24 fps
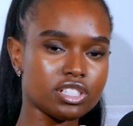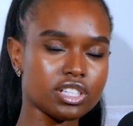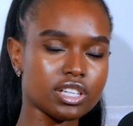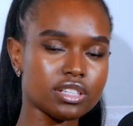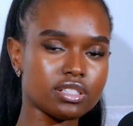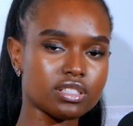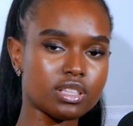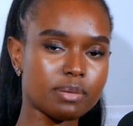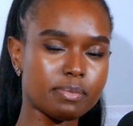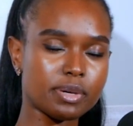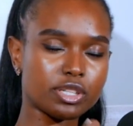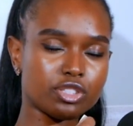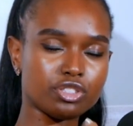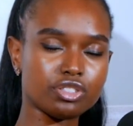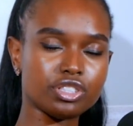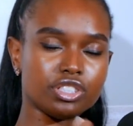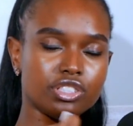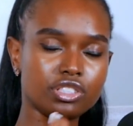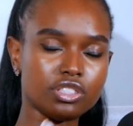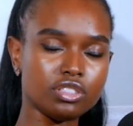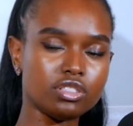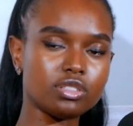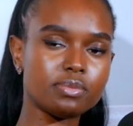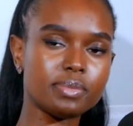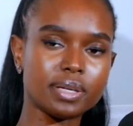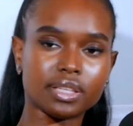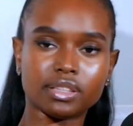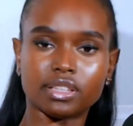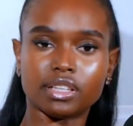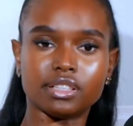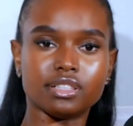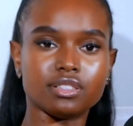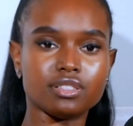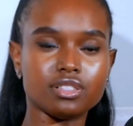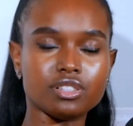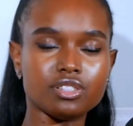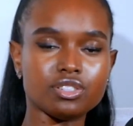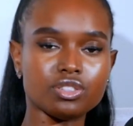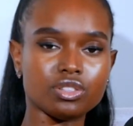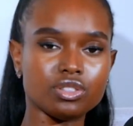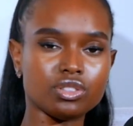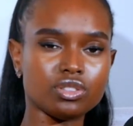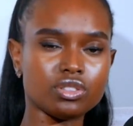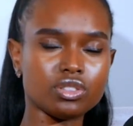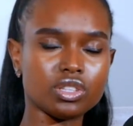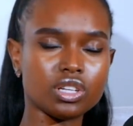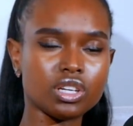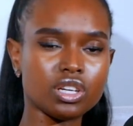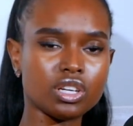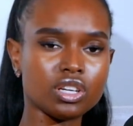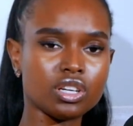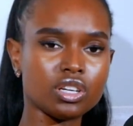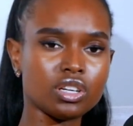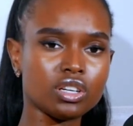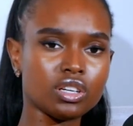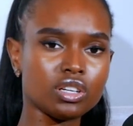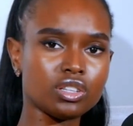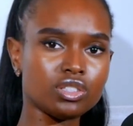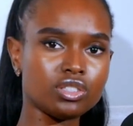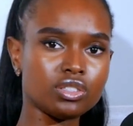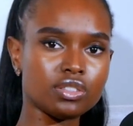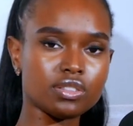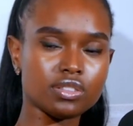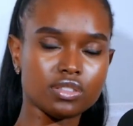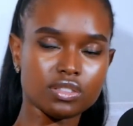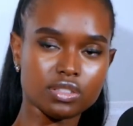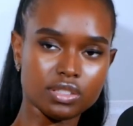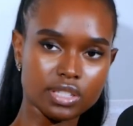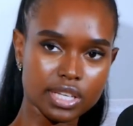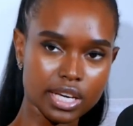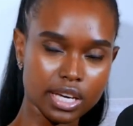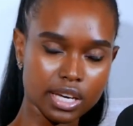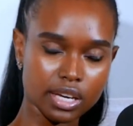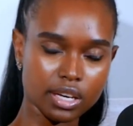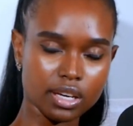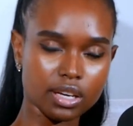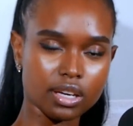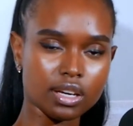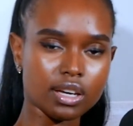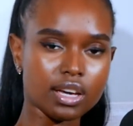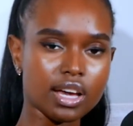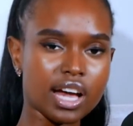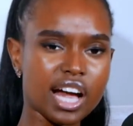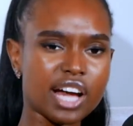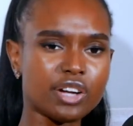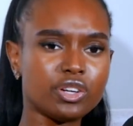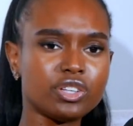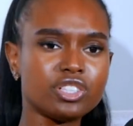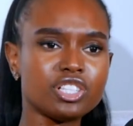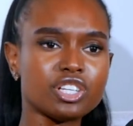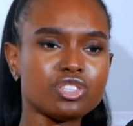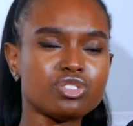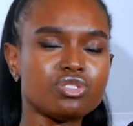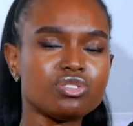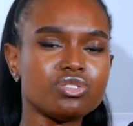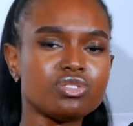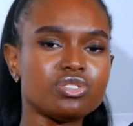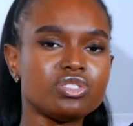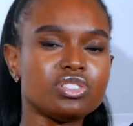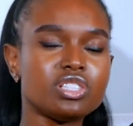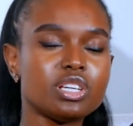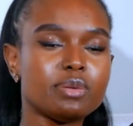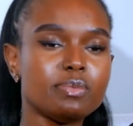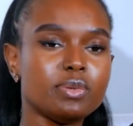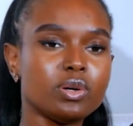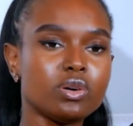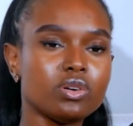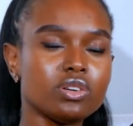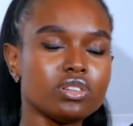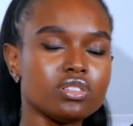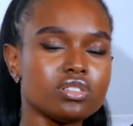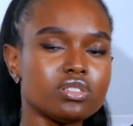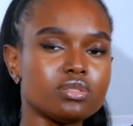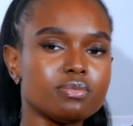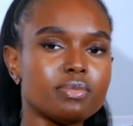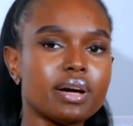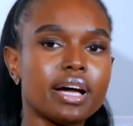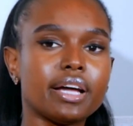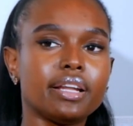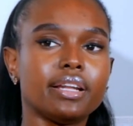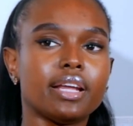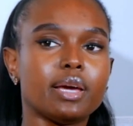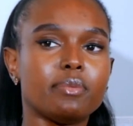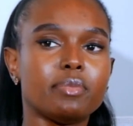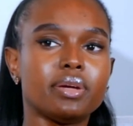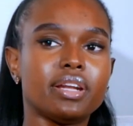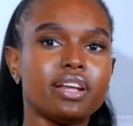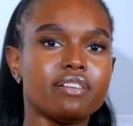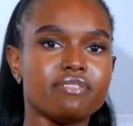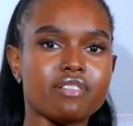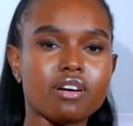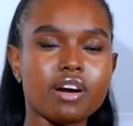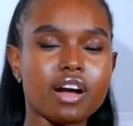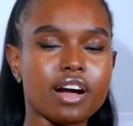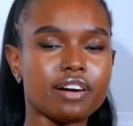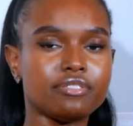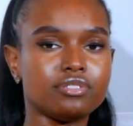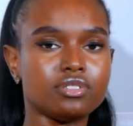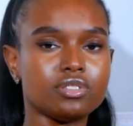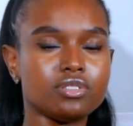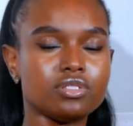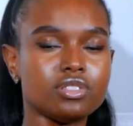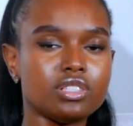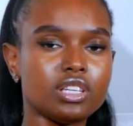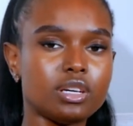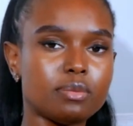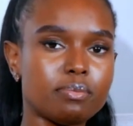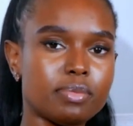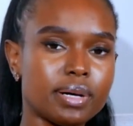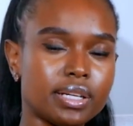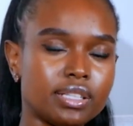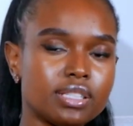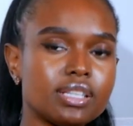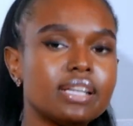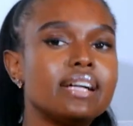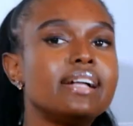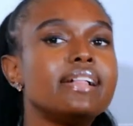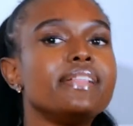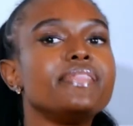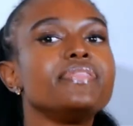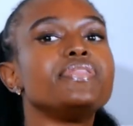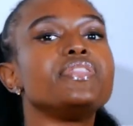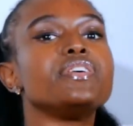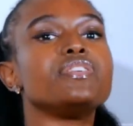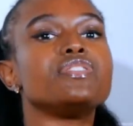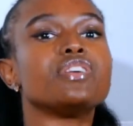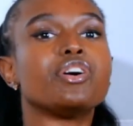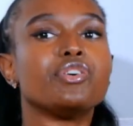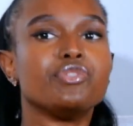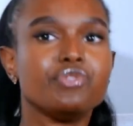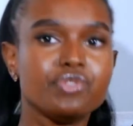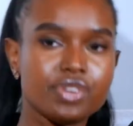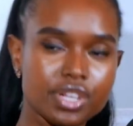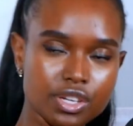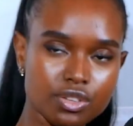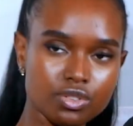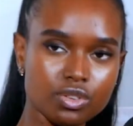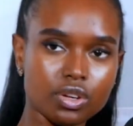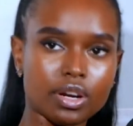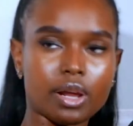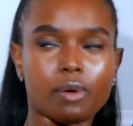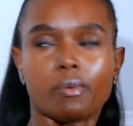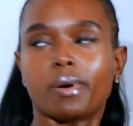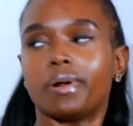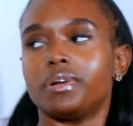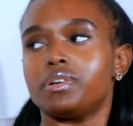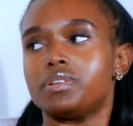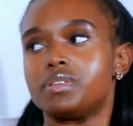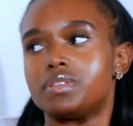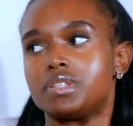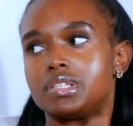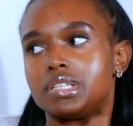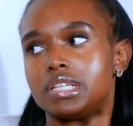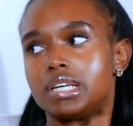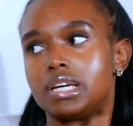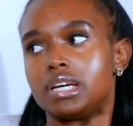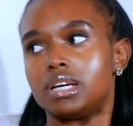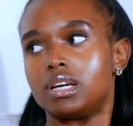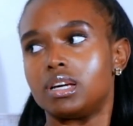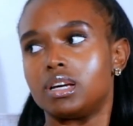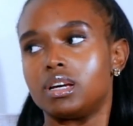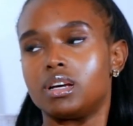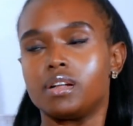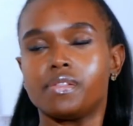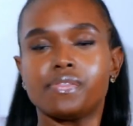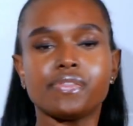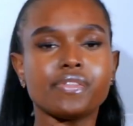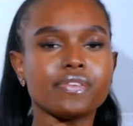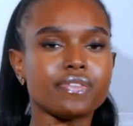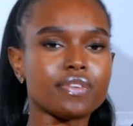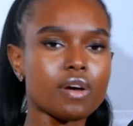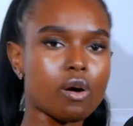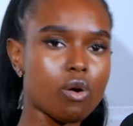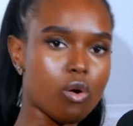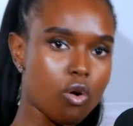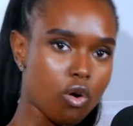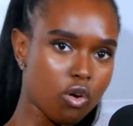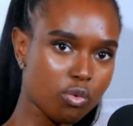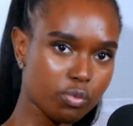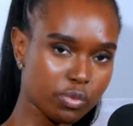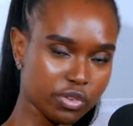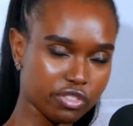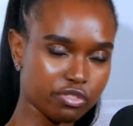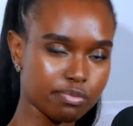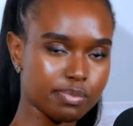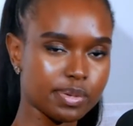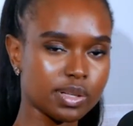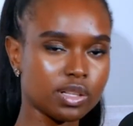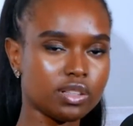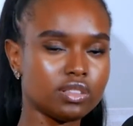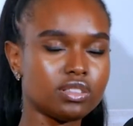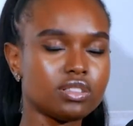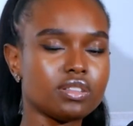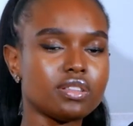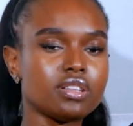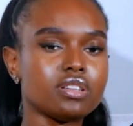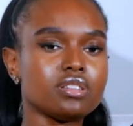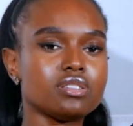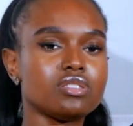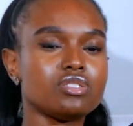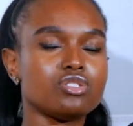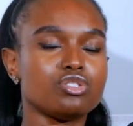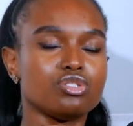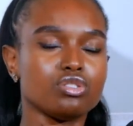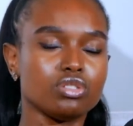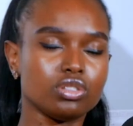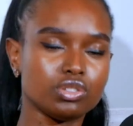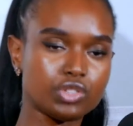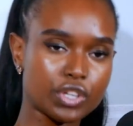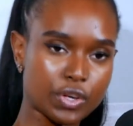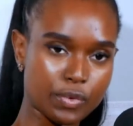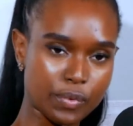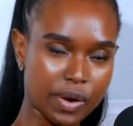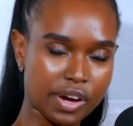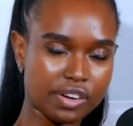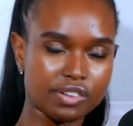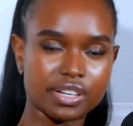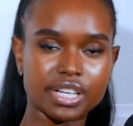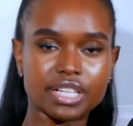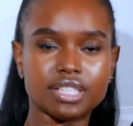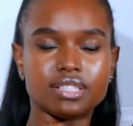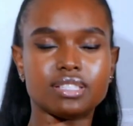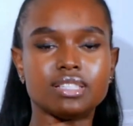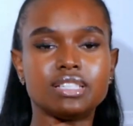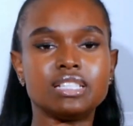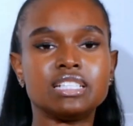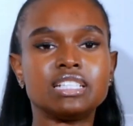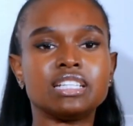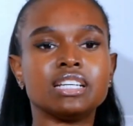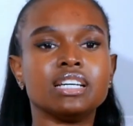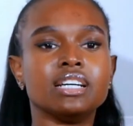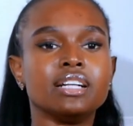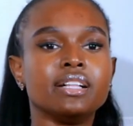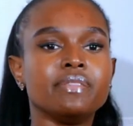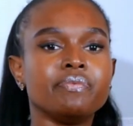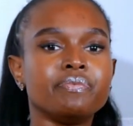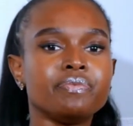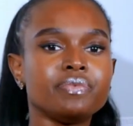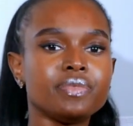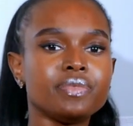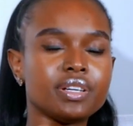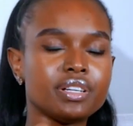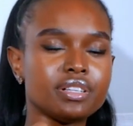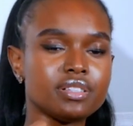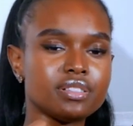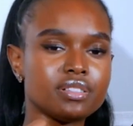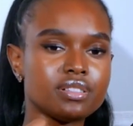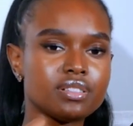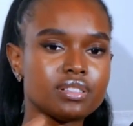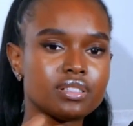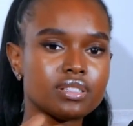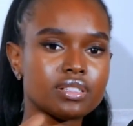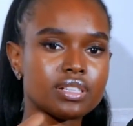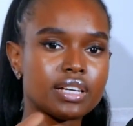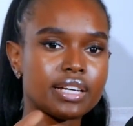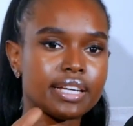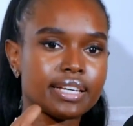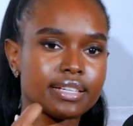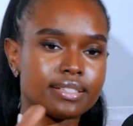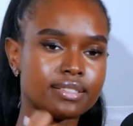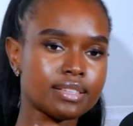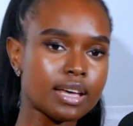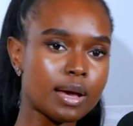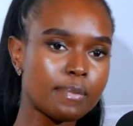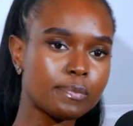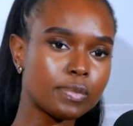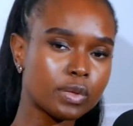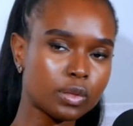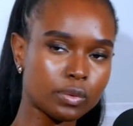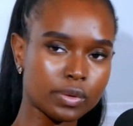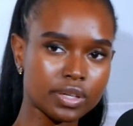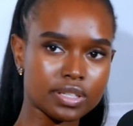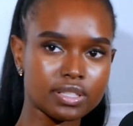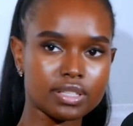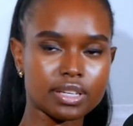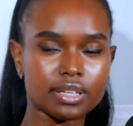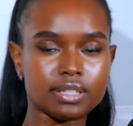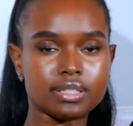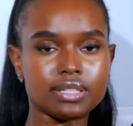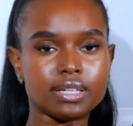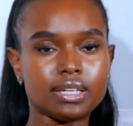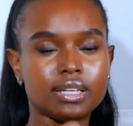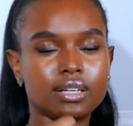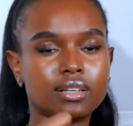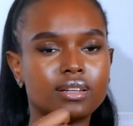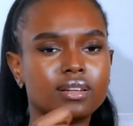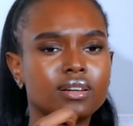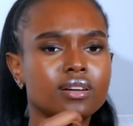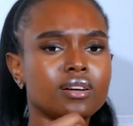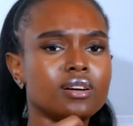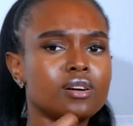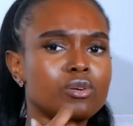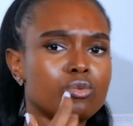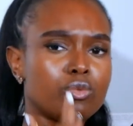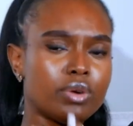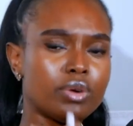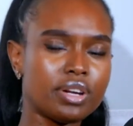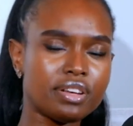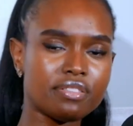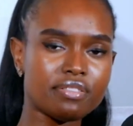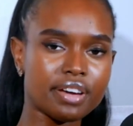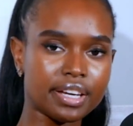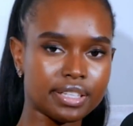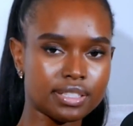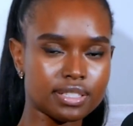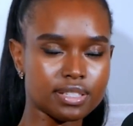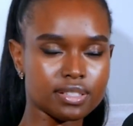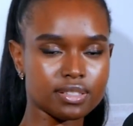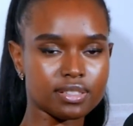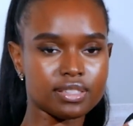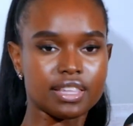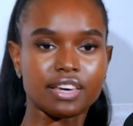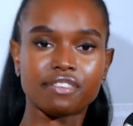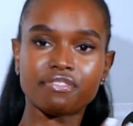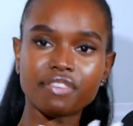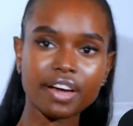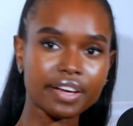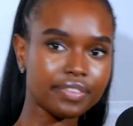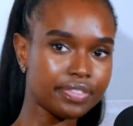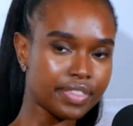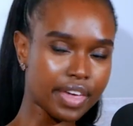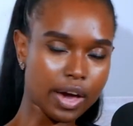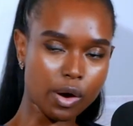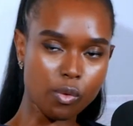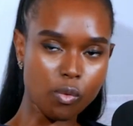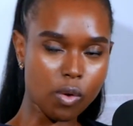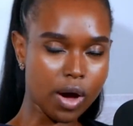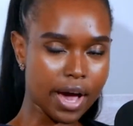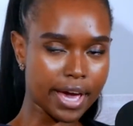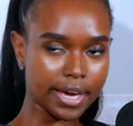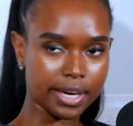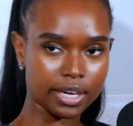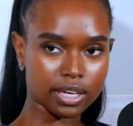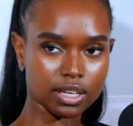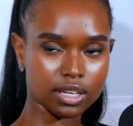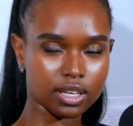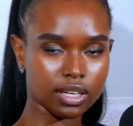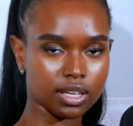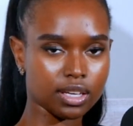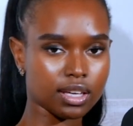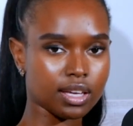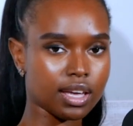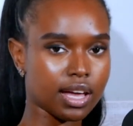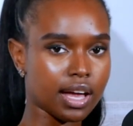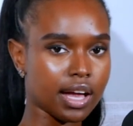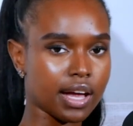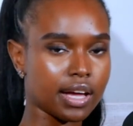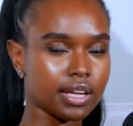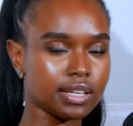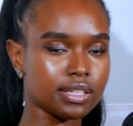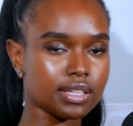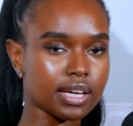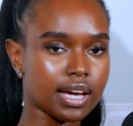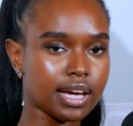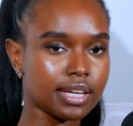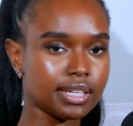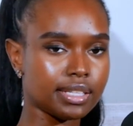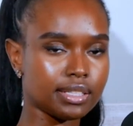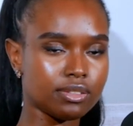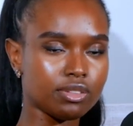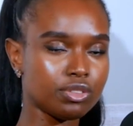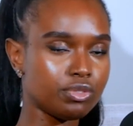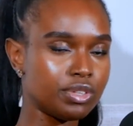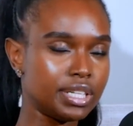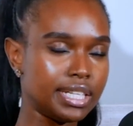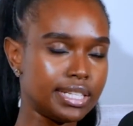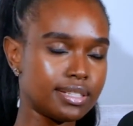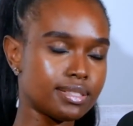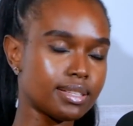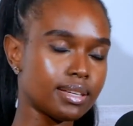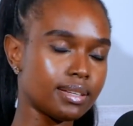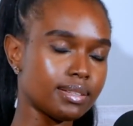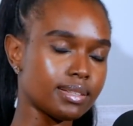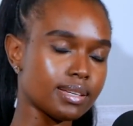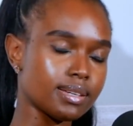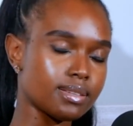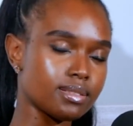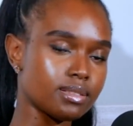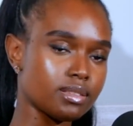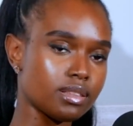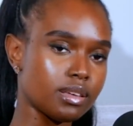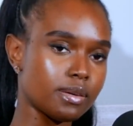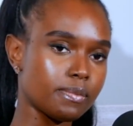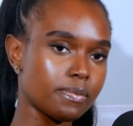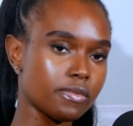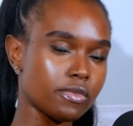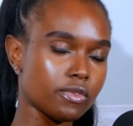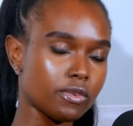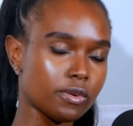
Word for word: It's just the maturity to make that decision to stay. And not just to stay because, man, I made a vow I have to stay, but there's a reason I want to stay. There's a home we've built, there's children we're raising, there's an example we're setting, whatever it is, they find their why. Mm-hmm. And and it really centers them.